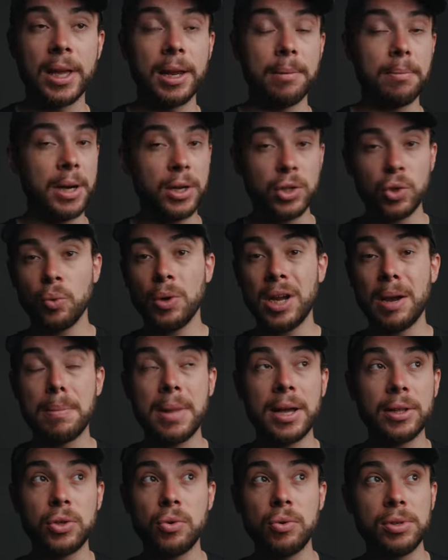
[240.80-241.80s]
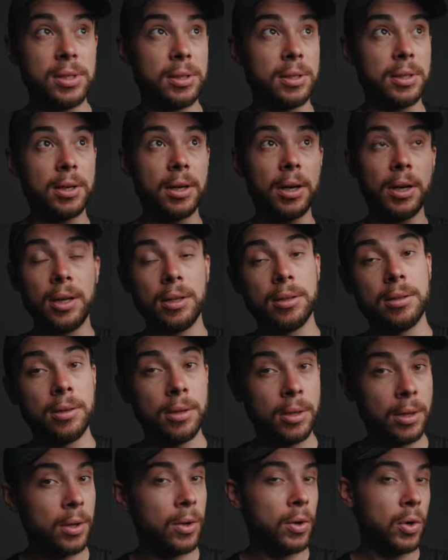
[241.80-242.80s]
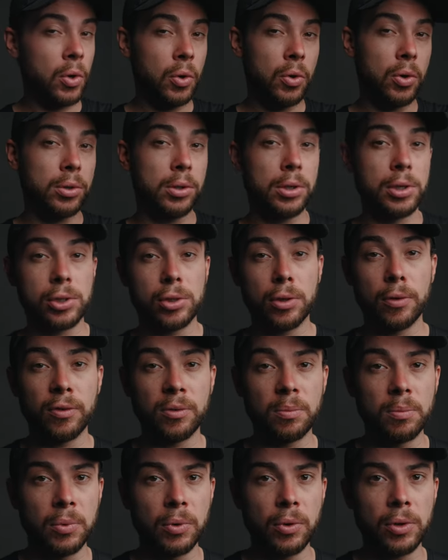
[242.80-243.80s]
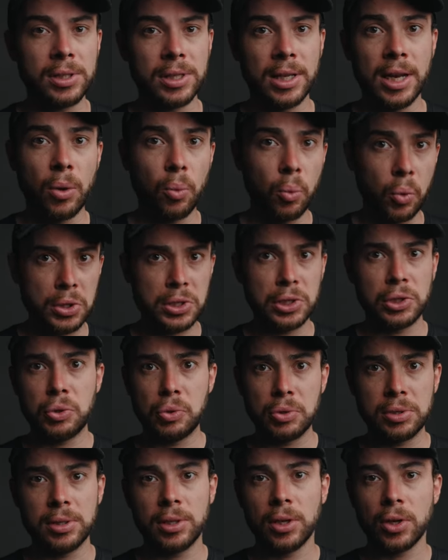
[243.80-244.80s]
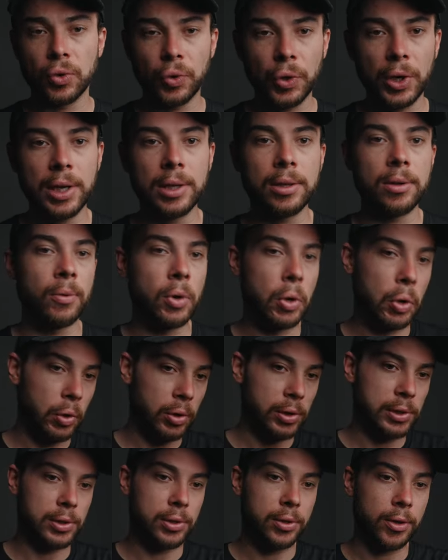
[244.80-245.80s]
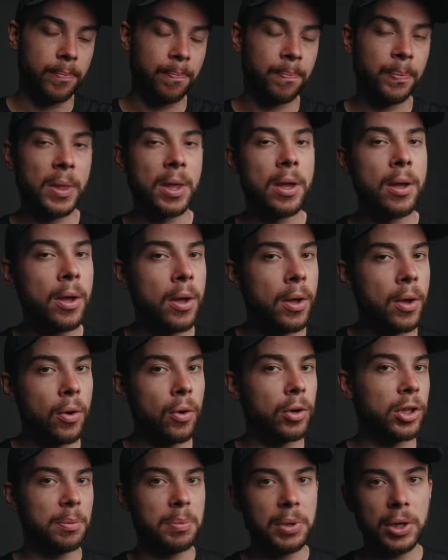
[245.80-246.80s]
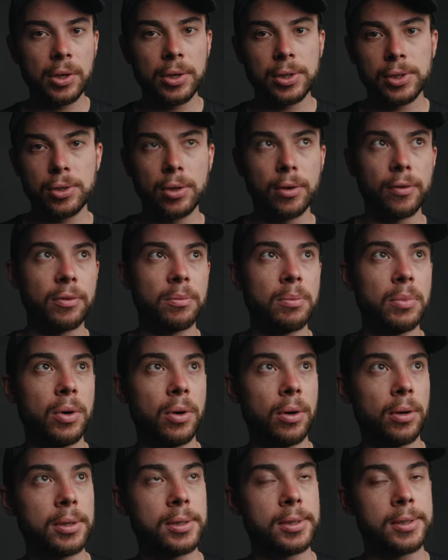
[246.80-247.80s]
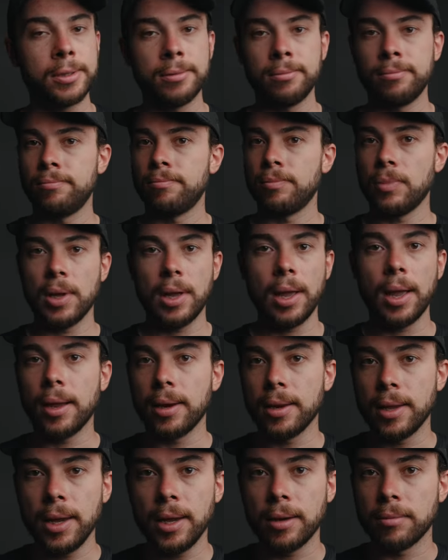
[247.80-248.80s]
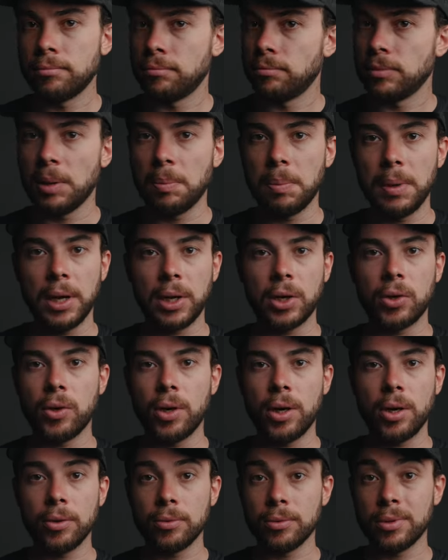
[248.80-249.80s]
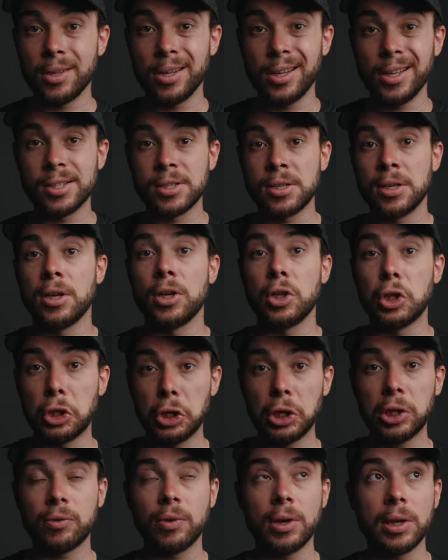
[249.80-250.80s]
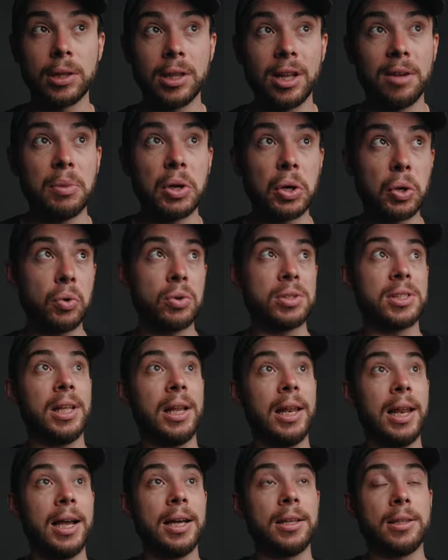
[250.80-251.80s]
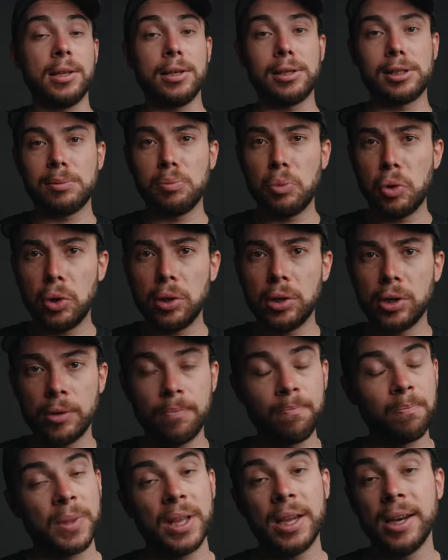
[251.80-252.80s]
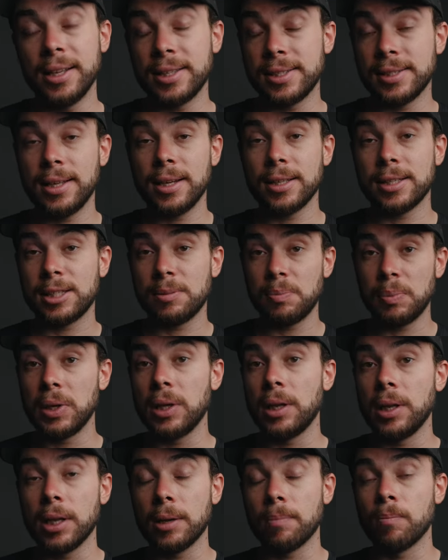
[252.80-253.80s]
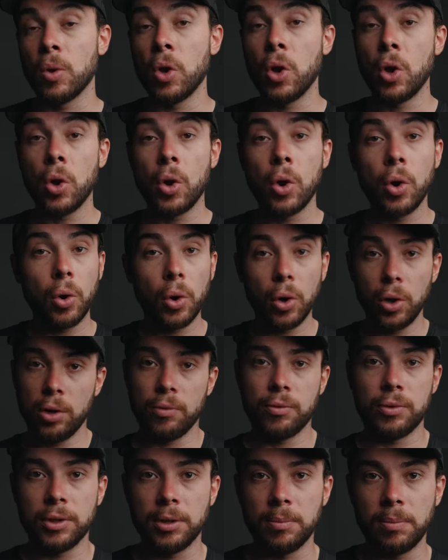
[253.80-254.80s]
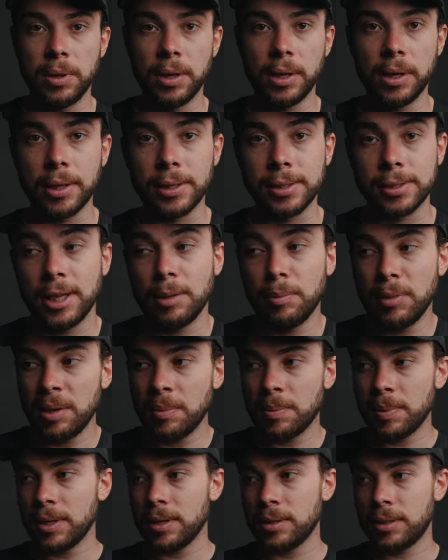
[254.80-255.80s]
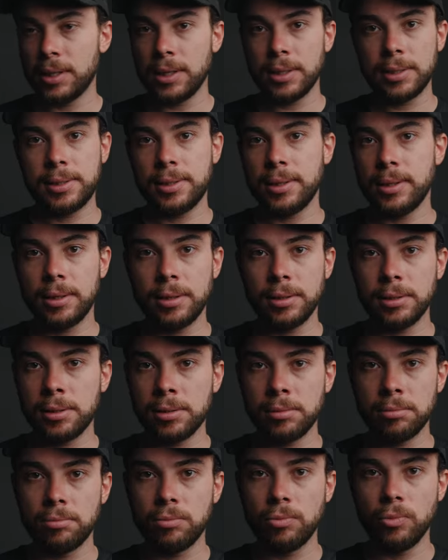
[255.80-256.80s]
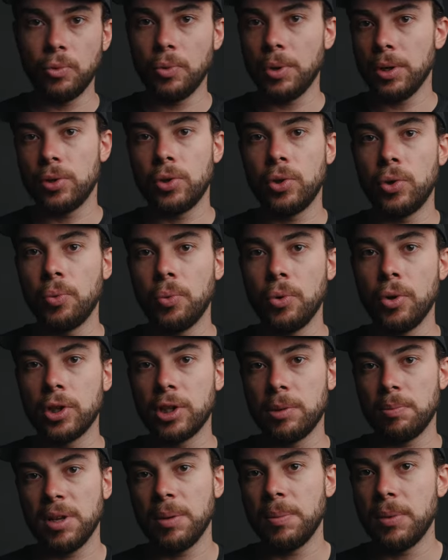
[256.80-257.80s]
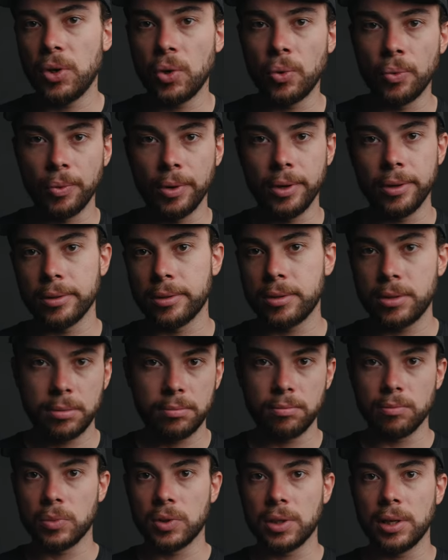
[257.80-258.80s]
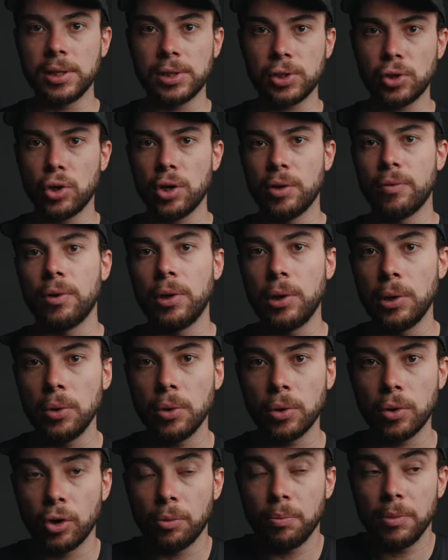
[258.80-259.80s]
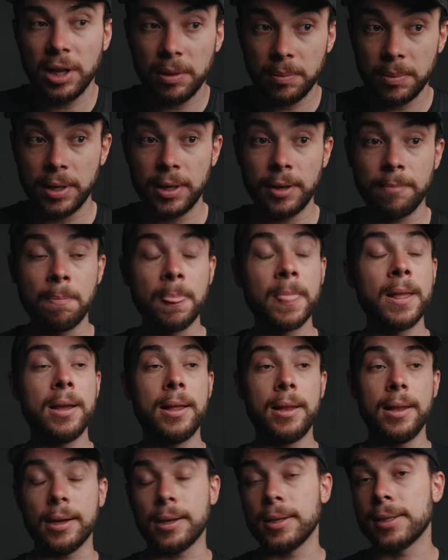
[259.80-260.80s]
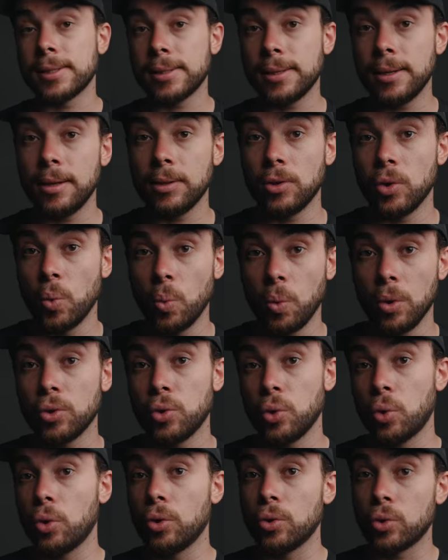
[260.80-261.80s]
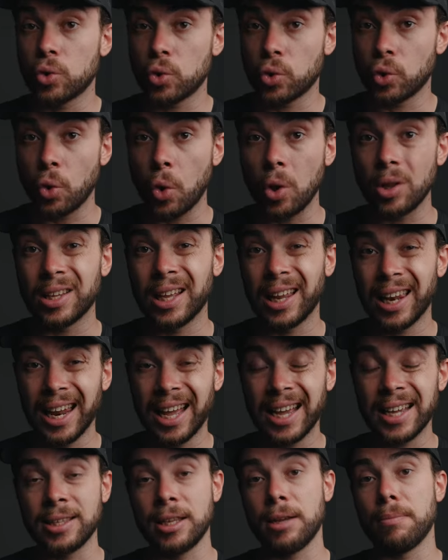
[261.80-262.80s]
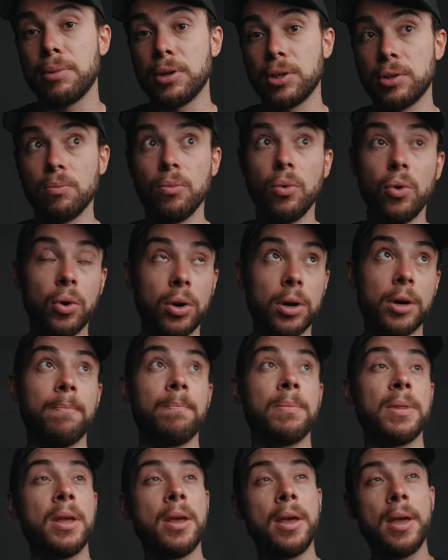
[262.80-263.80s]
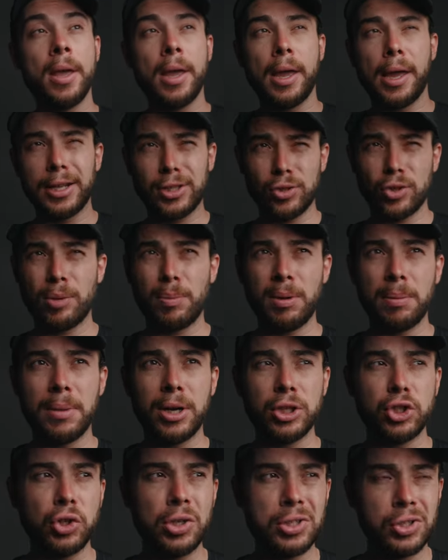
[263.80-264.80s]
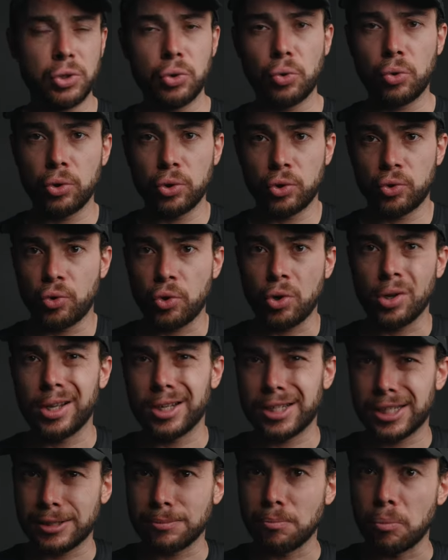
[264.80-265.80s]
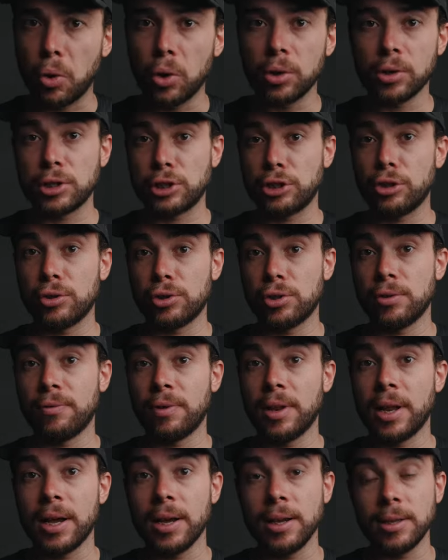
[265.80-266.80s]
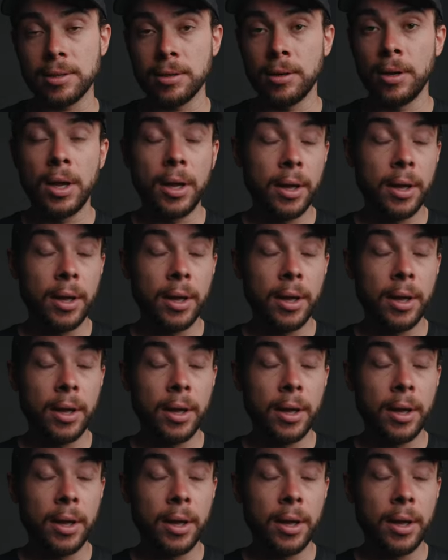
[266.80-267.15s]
And by the way, I'm not using the grid on the softbox, and I wasn't using the grid also on the bigger softbox. And yeah, the background is dark right now because the light is smaller and it's not spilling all over the place. And maybe this is what you want. Maybe you want this kind of a look, or maybe, like I said, you want to control the light a bit more, and it's going to be much easier to control a smaller source of light